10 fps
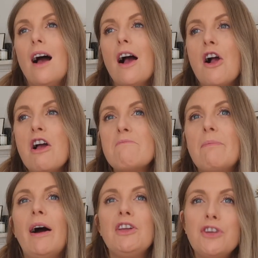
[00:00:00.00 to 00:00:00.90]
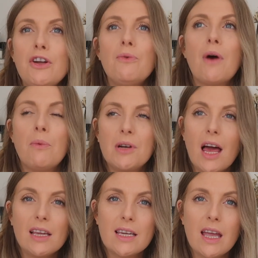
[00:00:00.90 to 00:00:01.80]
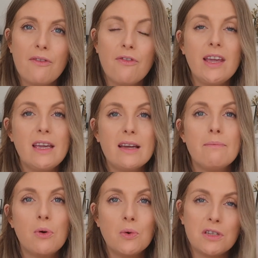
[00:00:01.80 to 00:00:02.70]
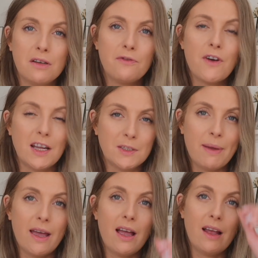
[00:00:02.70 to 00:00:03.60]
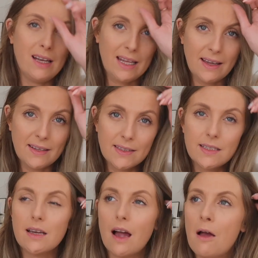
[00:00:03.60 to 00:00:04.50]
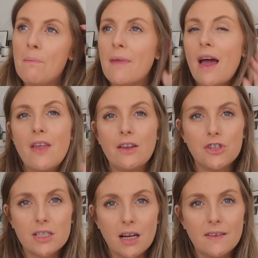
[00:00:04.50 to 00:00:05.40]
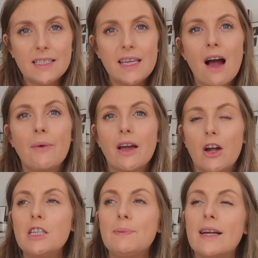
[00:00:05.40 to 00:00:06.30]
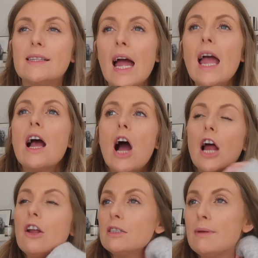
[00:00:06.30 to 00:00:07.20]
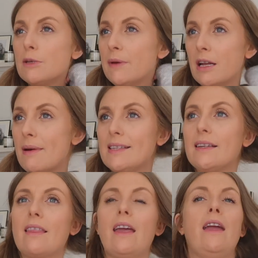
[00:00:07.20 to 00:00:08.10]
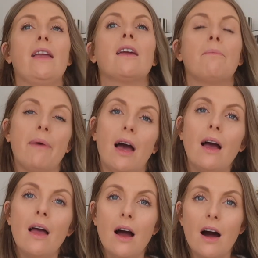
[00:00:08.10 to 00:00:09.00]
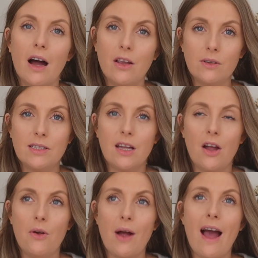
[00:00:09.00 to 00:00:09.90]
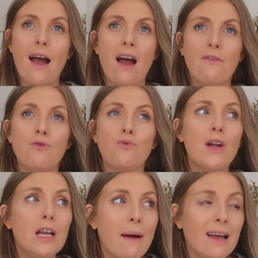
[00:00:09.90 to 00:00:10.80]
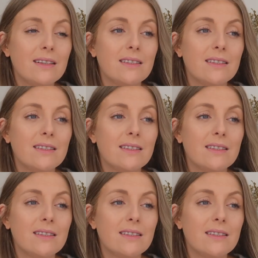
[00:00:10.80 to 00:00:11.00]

Um, but I do, I would like to give the important first bit at least um, and then just kind of see how it goes because I know it's meant to be an amazing thing but I also have really bad